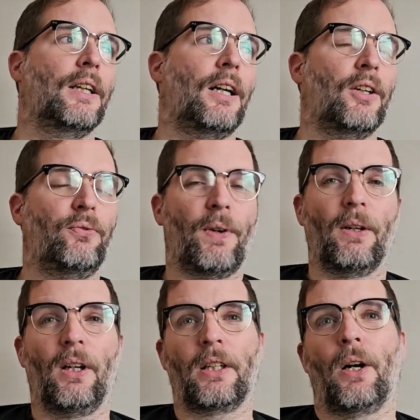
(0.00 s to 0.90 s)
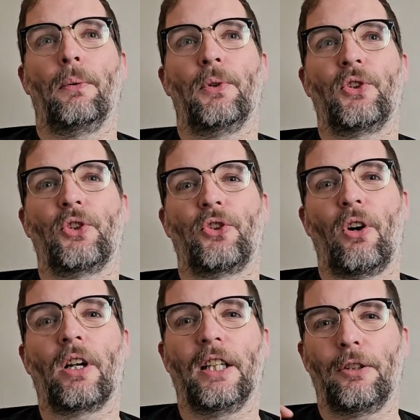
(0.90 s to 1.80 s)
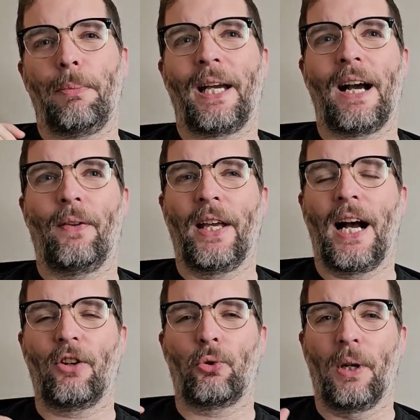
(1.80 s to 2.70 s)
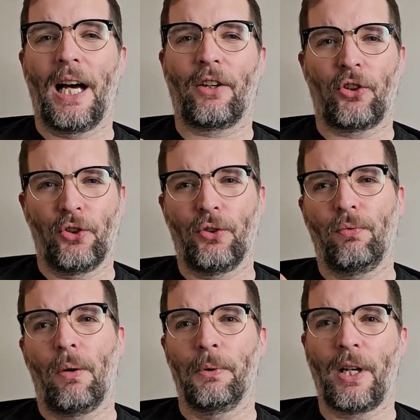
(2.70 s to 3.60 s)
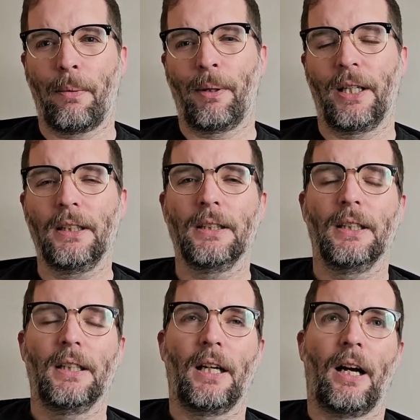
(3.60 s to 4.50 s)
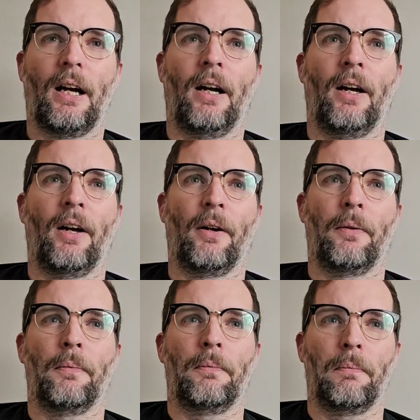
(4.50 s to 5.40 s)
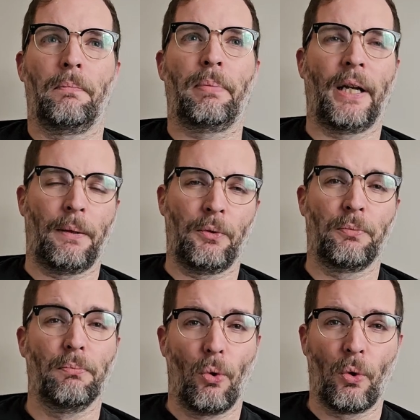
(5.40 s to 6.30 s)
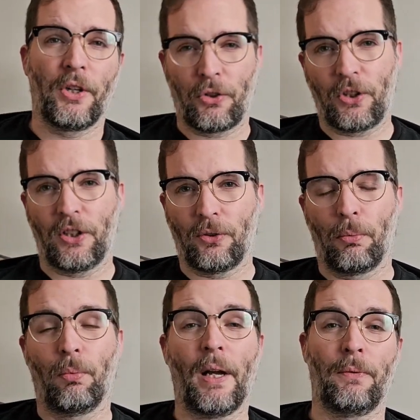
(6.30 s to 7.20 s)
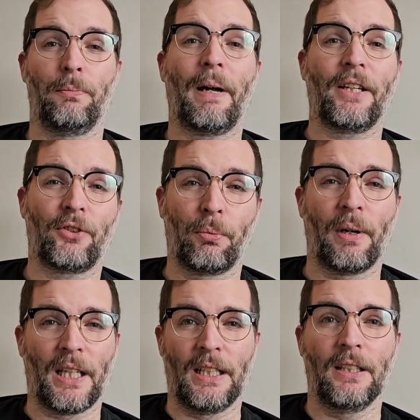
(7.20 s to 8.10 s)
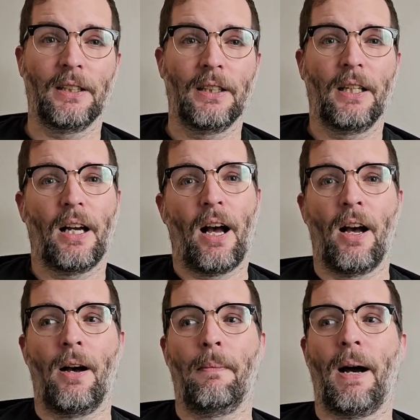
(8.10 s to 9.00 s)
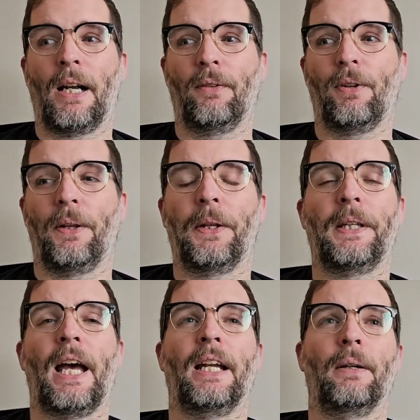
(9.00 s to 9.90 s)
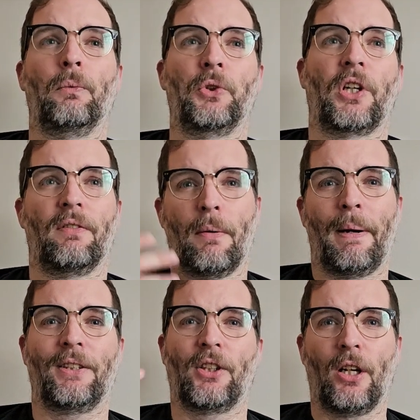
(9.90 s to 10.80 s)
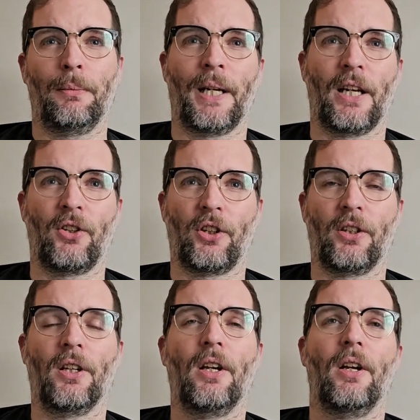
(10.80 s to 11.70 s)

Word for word: I felt like I was struggling to pick out the actual actions of what was happening. Um, but it was more interesting to, it was better to read. Um, and I felt that the ending was kind of a better culmination,